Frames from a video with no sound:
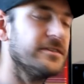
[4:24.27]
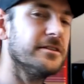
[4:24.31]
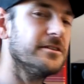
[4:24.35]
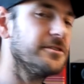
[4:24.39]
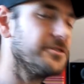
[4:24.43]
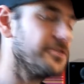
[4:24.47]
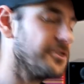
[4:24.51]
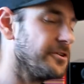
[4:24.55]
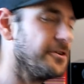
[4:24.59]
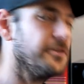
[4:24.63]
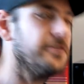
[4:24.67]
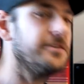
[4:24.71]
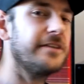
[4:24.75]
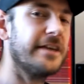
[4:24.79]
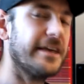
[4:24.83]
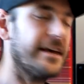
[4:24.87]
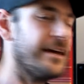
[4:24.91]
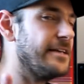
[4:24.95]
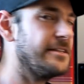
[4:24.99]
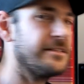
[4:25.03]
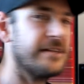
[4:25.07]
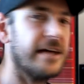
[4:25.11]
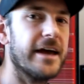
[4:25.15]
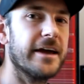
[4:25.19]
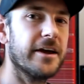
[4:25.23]
The two
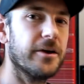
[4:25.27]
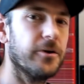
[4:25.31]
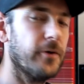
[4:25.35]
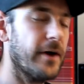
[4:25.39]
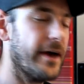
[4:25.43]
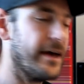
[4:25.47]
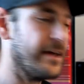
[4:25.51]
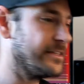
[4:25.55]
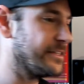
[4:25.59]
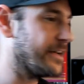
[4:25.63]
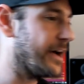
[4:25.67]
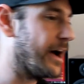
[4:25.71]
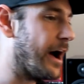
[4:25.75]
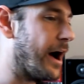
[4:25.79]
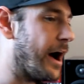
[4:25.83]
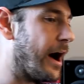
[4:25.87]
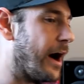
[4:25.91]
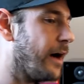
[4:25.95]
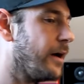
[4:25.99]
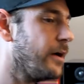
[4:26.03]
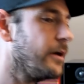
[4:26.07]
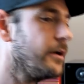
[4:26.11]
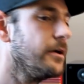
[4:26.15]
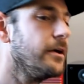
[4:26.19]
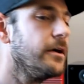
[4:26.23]
key takeaways
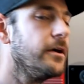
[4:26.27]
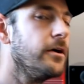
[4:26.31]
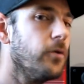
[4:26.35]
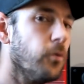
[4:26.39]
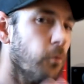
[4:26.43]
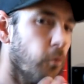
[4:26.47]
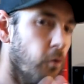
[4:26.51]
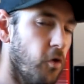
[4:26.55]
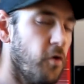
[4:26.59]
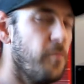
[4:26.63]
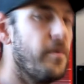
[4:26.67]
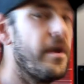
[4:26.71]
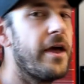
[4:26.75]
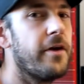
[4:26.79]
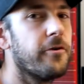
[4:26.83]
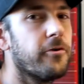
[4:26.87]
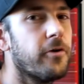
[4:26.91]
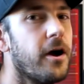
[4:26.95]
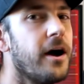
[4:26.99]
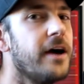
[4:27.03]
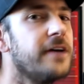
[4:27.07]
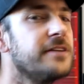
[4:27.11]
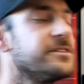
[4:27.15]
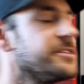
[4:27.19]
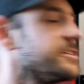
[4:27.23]
are warm air
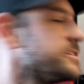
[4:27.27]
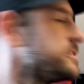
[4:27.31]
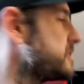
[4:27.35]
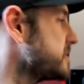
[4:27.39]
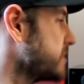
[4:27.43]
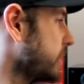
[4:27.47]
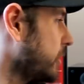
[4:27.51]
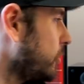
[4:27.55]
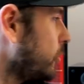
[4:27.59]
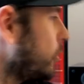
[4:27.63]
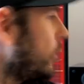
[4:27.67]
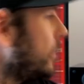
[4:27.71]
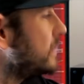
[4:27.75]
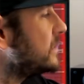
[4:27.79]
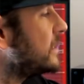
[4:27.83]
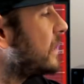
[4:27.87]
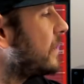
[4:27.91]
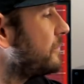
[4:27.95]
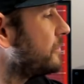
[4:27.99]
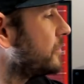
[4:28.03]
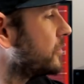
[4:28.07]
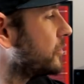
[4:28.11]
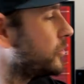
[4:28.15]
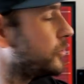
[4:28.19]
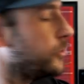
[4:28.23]
rises, so always
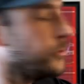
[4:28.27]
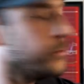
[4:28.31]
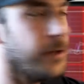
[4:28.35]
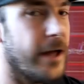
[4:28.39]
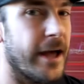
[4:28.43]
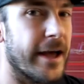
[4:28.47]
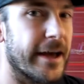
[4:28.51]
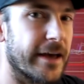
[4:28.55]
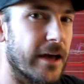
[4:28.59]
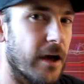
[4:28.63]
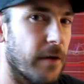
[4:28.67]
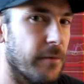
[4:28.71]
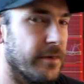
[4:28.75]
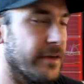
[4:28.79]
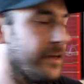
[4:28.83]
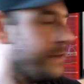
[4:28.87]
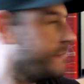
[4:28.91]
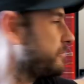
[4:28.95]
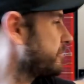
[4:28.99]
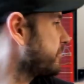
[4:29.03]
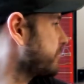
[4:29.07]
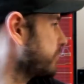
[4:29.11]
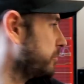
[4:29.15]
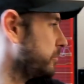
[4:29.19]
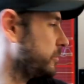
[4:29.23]
have the cool air coming
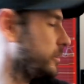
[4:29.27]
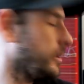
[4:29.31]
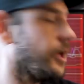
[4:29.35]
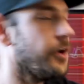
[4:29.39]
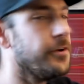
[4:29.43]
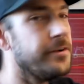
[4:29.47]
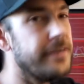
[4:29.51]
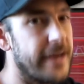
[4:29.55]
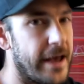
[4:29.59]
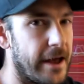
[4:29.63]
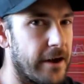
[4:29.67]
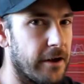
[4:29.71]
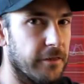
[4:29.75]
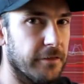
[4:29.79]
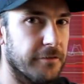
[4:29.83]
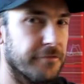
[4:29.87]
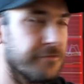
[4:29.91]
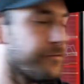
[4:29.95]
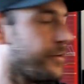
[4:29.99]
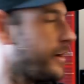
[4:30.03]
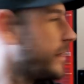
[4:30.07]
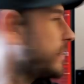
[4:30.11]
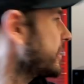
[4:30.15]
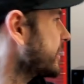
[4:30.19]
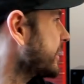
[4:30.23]
in from low down at the
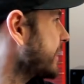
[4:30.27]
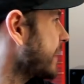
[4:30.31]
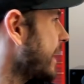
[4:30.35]
front of the